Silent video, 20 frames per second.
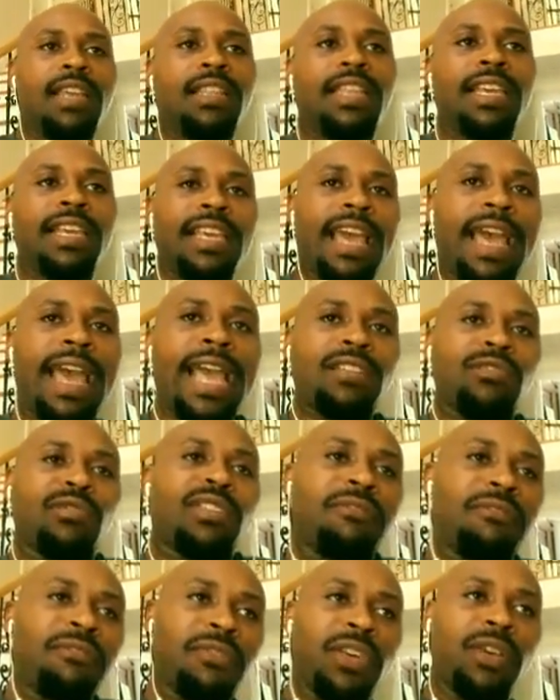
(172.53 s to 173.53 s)
they can
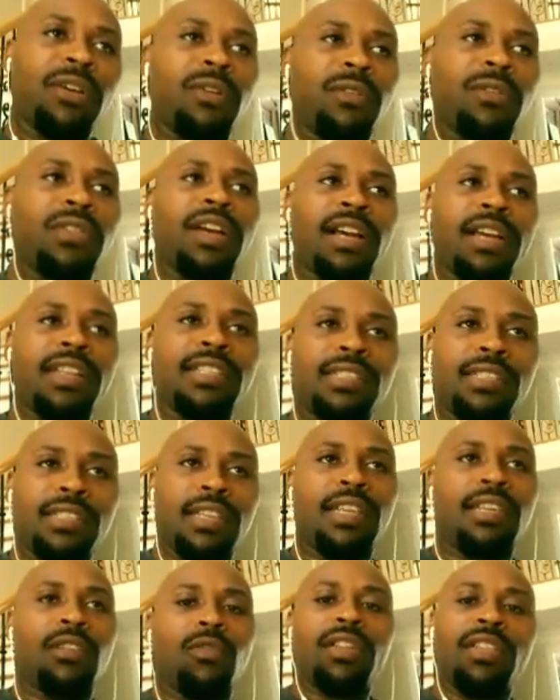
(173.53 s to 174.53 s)
actually feel the
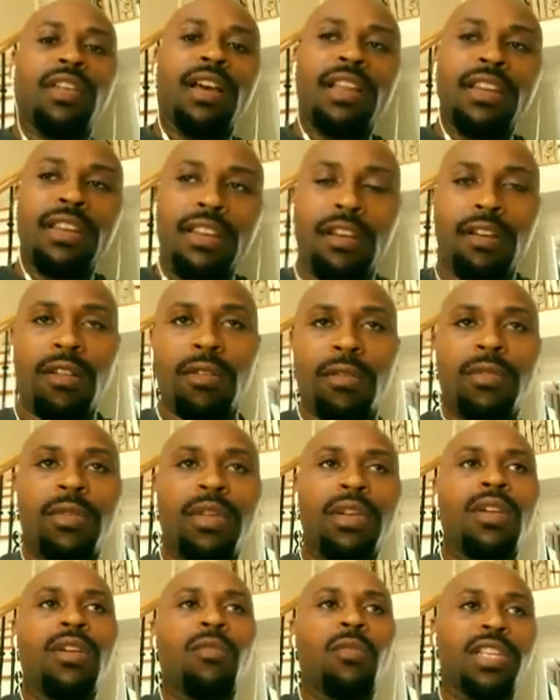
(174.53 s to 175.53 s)
unseen or the unknown,
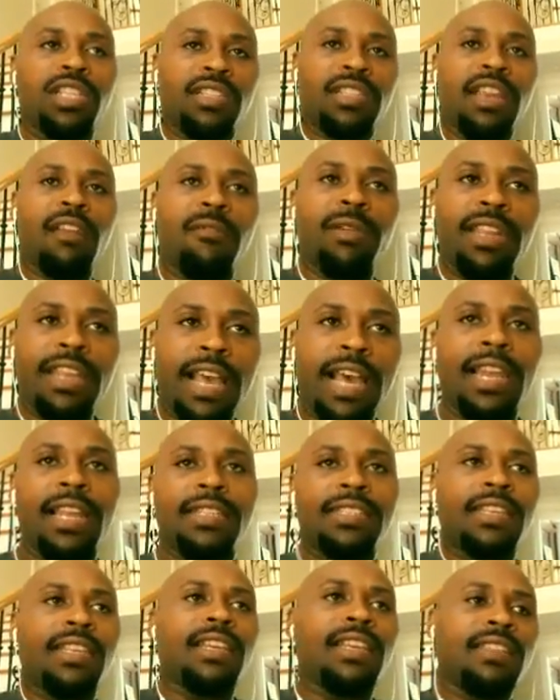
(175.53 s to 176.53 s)
which is their
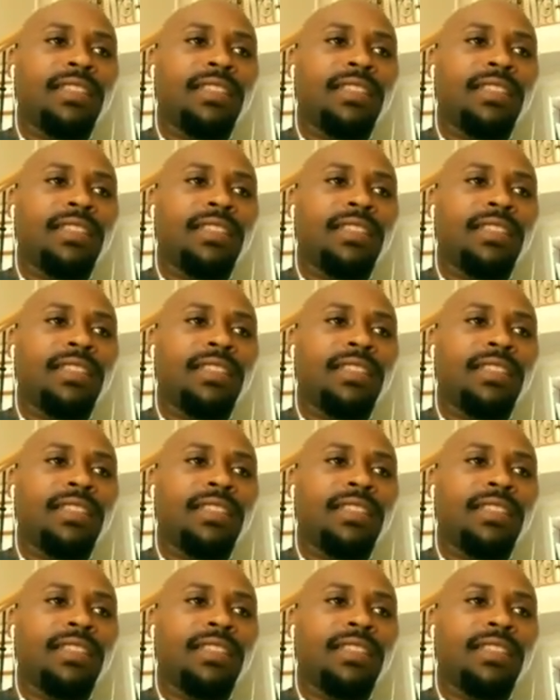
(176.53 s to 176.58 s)
reality.